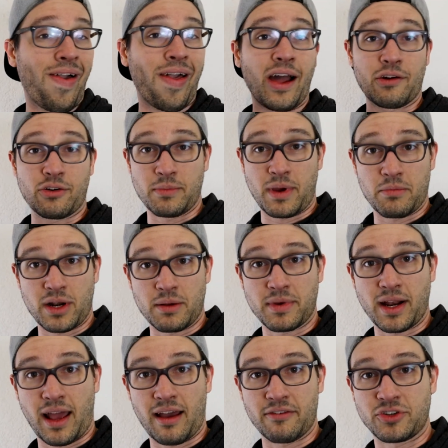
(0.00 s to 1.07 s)
I remembered I'm
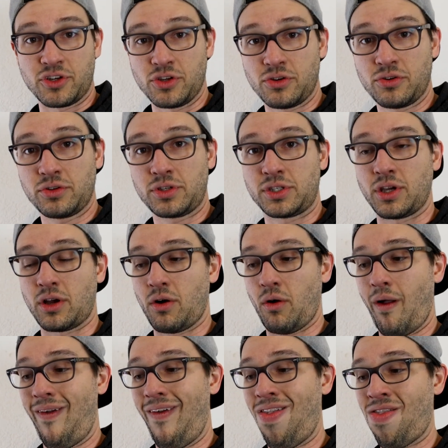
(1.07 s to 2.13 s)
gonna have to do, so
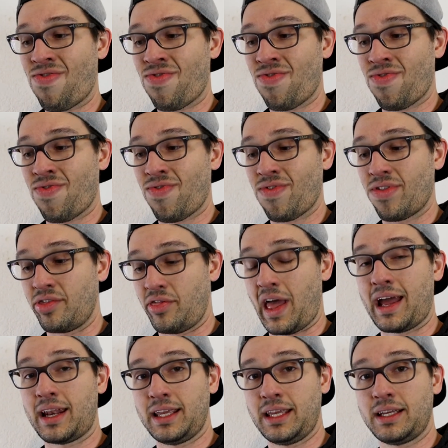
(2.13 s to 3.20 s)

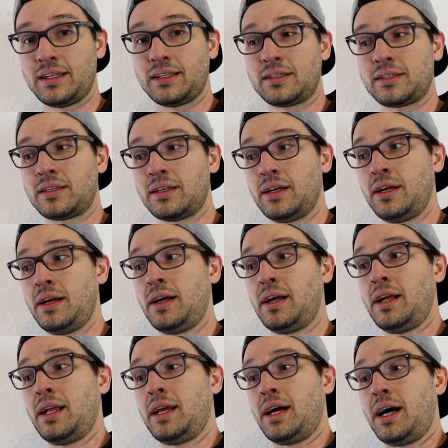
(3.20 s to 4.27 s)
that is
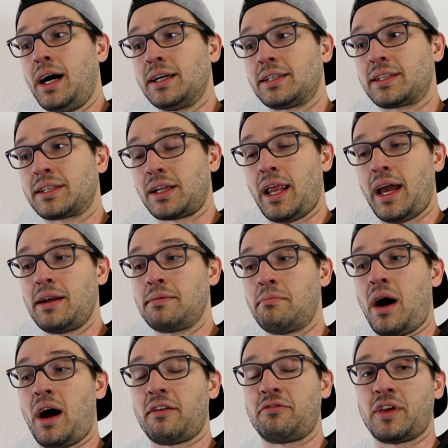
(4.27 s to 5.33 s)
a slight
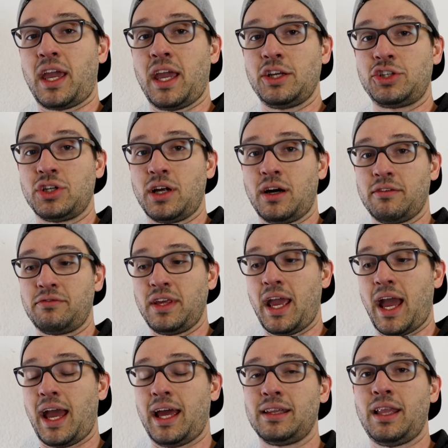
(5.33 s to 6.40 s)
modification of the
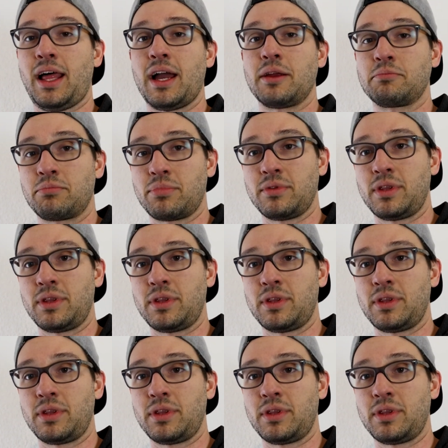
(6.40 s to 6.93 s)
headlight